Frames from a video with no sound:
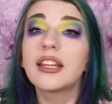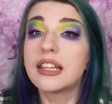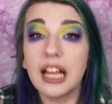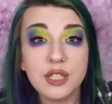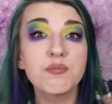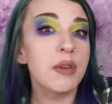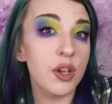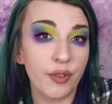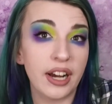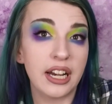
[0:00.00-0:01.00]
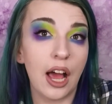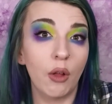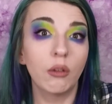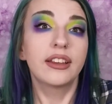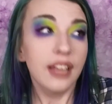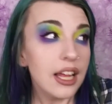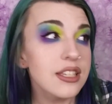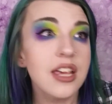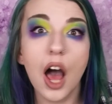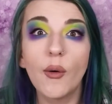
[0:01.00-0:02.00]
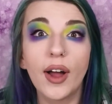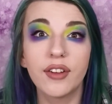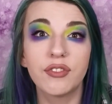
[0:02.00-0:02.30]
Like, that's me right now. Like, that's how I